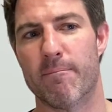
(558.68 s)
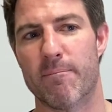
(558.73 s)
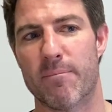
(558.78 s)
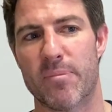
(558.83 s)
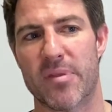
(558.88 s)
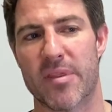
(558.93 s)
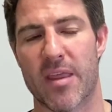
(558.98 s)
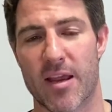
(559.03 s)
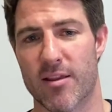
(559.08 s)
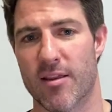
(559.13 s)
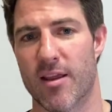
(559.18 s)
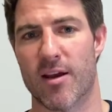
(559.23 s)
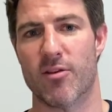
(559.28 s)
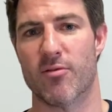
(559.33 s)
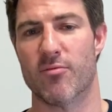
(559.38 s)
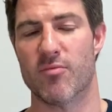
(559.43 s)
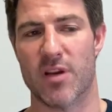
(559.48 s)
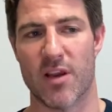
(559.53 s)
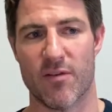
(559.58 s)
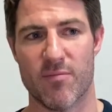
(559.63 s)
they
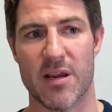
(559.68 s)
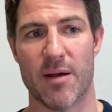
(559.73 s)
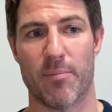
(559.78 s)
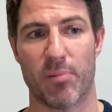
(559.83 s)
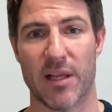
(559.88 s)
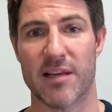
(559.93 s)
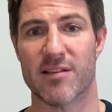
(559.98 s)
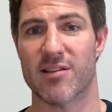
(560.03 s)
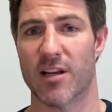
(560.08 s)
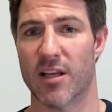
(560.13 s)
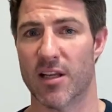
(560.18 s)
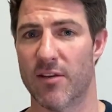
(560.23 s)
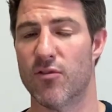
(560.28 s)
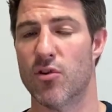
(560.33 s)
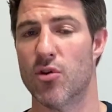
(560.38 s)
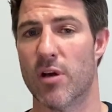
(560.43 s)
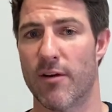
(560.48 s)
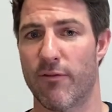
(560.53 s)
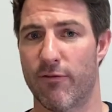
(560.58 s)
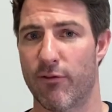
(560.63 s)
could give me a place to live. You
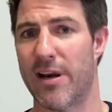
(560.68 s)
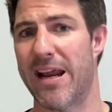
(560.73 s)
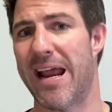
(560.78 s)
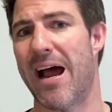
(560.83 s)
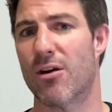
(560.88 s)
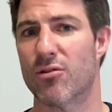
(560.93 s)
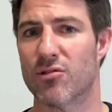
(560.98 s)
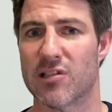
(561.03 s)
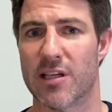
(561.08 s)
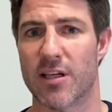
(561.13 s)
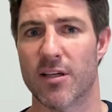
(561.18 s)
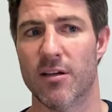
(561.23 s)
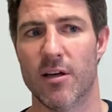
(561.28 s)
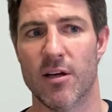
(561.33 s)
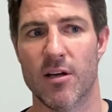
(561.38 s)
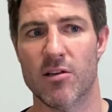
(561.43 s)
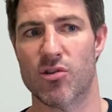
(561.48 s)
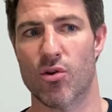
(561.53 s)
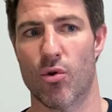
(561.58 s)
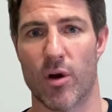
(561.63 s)
get free housing,
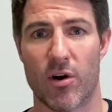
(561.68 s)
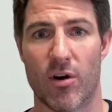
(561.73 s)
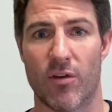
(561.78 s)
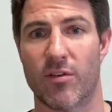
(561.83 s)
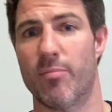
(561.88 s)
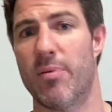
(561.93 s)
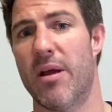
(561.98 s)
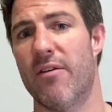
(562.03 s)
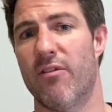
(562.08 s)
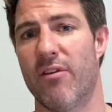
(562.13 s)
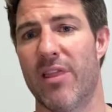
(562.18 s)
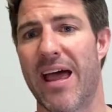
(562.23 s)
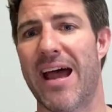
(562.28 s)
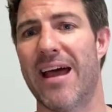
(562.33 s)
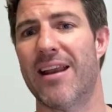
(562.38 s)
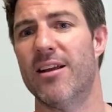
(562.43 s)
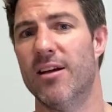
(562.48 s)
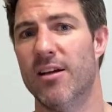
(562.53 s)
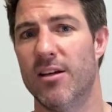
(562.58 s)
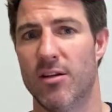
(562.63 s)
so I don't have to pay for
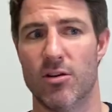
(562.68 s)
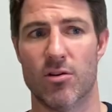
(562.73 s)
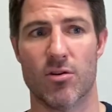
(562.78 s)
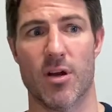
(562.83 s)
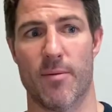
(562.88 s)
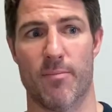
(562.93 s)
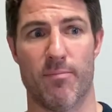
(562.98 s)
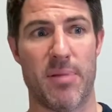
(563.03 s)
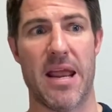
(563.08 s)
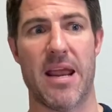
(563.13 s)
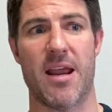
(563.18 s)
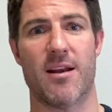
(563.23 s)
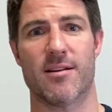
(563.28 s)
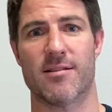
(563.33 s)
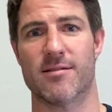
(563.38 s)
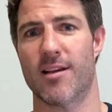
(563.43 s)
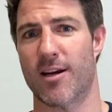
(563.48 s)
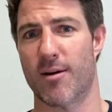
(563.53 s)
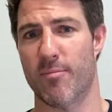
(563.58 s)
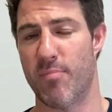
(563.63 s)
that. You get paid.
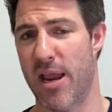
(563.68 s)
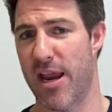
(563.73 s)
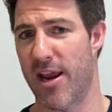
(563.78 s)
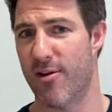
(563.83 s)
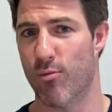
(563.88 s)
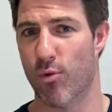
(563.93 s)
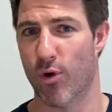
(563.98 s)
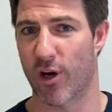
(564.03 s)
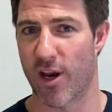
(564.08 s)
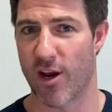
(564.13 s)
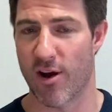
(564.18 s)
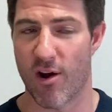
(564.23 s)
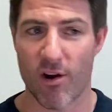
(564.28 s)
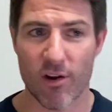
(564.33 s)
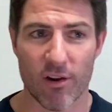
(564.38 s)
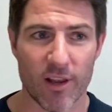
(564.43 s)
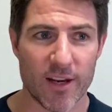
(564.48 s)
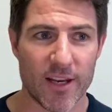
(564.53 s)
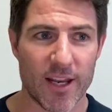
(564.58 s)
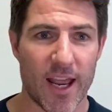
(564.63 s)
It's like a paid working
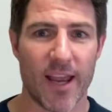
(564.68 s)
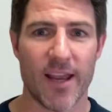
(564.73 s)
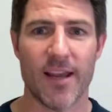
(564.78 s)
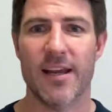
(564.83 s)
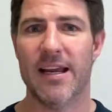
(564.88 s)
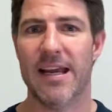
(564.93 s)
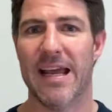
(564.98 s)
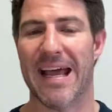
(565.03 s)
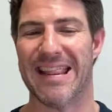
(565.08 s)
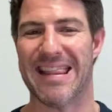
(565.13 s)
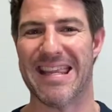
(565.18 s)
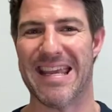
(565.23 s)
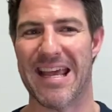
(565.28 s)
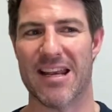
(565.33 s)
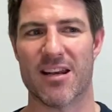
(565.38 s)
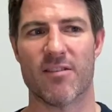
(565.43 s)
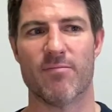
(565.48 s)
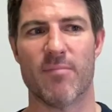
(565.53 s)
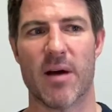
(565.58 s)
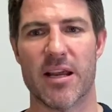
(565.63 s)
holiday. At the
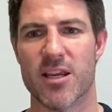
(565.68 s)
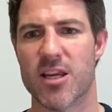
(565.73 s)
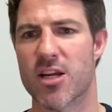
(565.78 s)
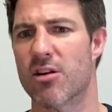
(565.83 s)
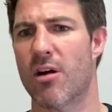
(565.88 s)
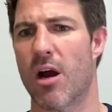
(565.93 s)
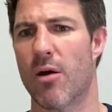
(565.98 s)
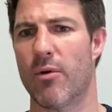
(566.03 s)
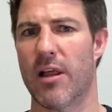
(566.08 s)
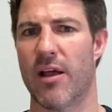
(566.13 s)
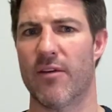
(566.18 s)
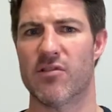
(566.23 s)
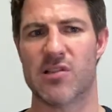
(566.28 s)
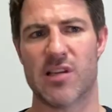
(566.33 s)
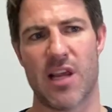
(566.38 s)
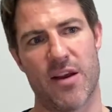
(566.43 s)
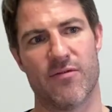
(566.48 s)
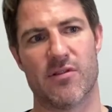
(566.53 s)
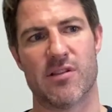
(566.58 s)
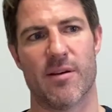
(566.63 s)
end of my year, I would have
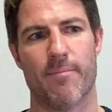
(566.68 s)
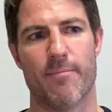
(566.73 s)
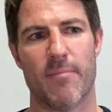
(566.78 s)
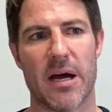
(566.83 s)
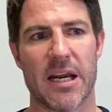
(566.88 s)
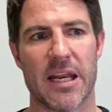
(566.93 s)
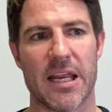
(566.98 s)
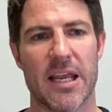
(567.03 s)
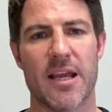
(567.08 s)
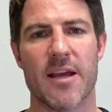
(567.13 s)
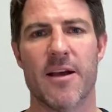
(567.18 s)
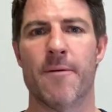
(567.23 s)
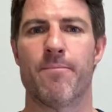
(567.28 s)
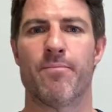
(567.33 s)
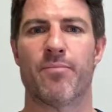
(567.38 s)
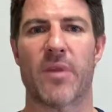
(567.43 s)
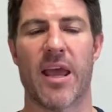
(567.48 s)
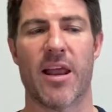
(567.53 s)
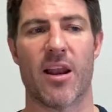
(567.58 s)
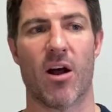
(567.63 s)
saved some money,
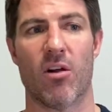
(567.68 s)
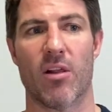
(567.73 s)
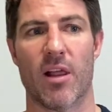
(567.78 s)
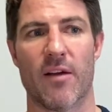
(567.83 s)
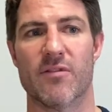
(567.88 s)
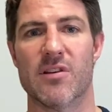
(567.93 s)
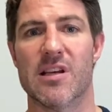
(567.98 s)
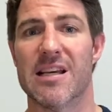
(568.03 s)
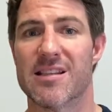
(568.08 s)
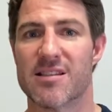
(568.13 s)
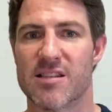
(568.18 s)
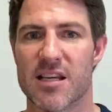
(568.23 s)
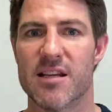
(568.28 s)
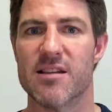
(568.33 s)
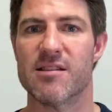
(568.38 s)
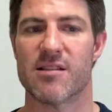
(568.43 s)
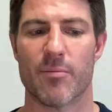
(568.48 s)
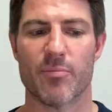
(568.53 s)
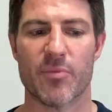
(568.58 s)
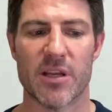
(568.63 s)
and I'll have seen
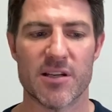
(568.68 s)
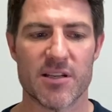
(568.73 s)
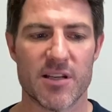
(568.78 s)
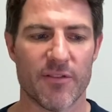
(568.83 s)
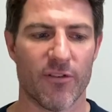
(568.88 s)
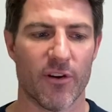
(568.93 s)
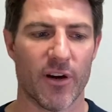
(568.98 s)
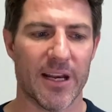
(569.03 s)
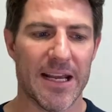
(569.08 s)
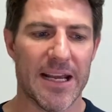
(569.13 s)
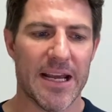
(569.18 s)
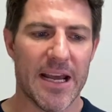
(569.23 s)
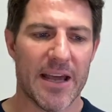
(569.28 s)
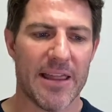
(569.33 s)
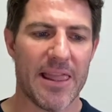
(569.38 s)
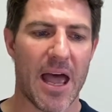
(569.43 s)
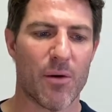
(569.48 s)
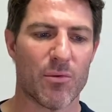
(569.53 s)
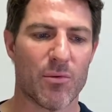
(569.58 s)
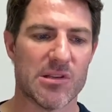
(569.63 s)
something different.
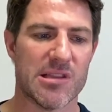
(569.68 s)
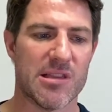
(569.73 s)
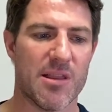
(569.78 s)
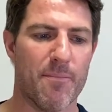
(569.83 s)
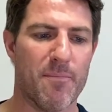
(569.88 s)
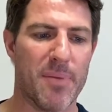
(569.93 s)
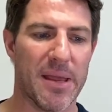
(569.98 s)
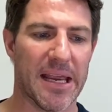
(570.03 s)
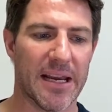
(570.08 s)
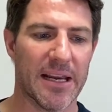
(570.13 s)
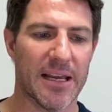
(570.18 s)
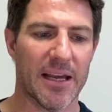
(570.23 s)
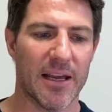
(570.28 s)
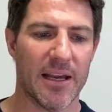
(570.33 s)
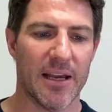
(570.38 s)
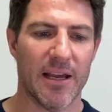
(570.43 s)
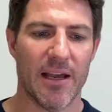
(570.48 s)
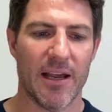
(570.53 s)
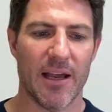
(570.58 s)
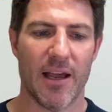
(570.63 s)
And that was the big
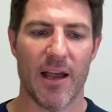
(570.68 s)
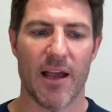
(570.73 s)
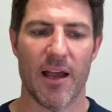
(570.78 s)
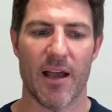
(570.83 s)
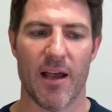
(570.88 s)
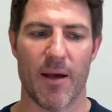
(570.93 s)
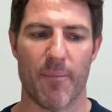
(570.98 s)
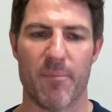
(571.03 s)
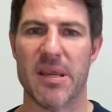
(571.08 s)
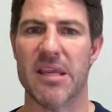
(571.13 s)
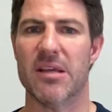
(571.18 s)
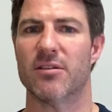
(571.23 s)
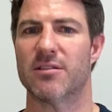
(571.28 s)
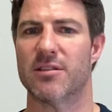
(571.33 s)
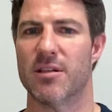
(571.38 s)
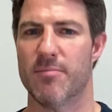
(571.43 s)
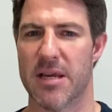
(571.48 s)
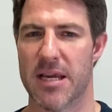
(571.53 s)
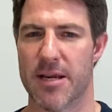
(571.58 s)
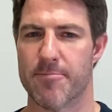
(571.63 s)
appeal to
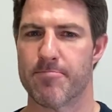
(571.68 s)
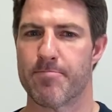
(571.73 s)
me.